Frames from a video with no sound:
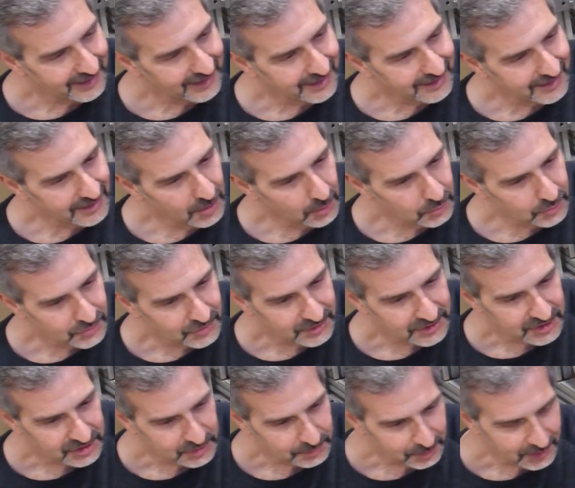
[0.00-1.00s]
it knows the
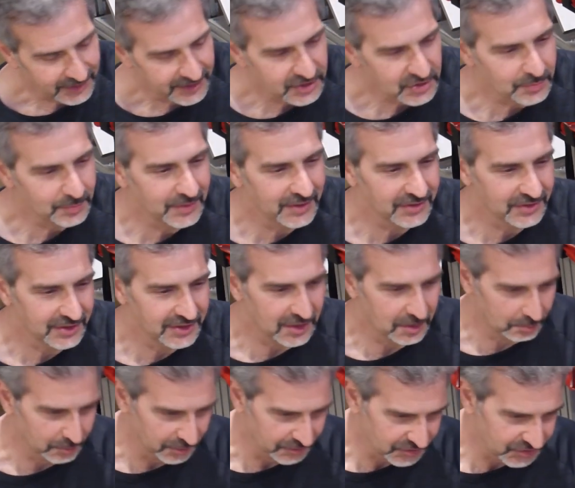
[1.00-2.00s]
displacement, the
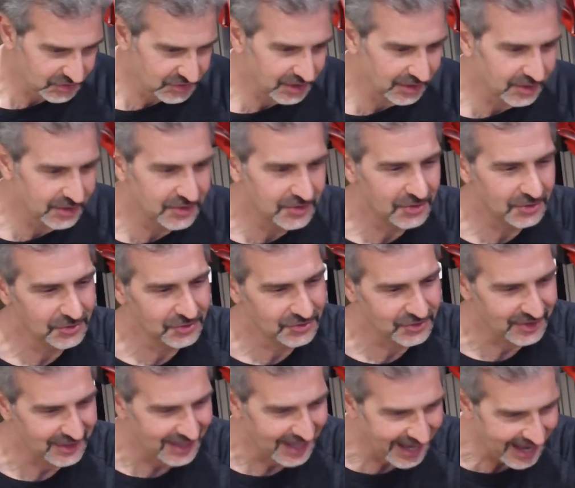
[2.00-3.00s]
number of
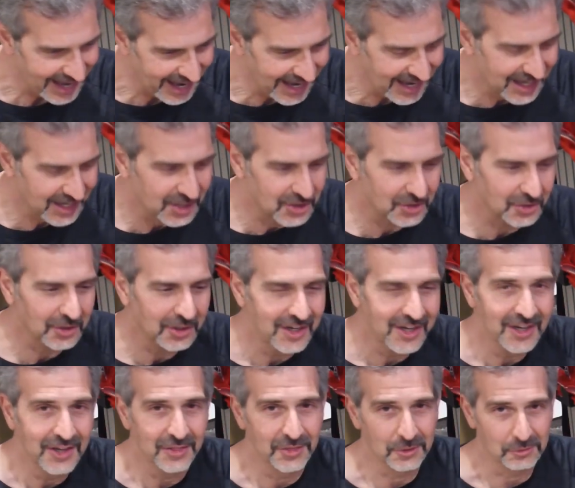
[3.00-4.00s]
cylinders, the angle,
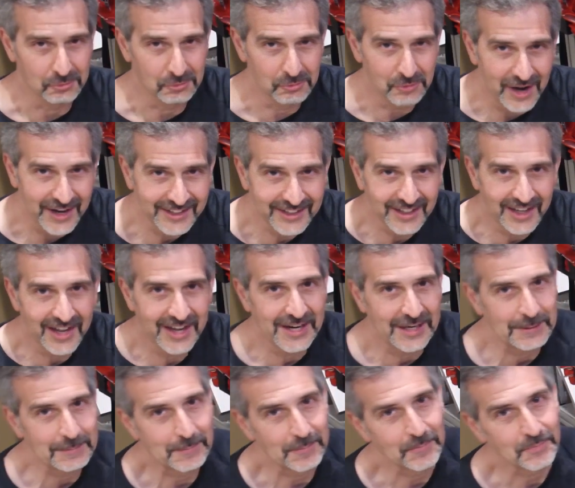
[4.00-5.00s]
the red
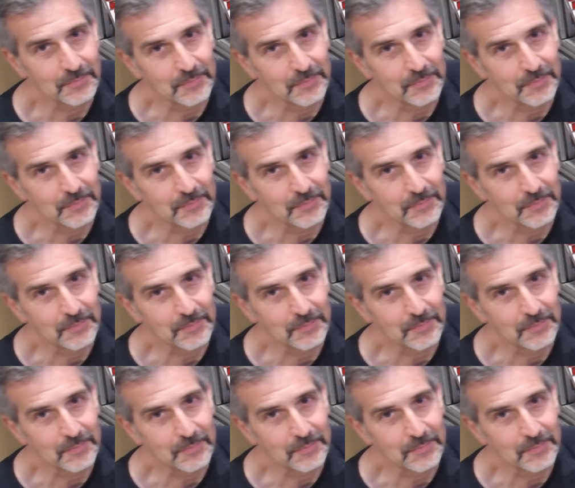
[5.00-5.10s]
line,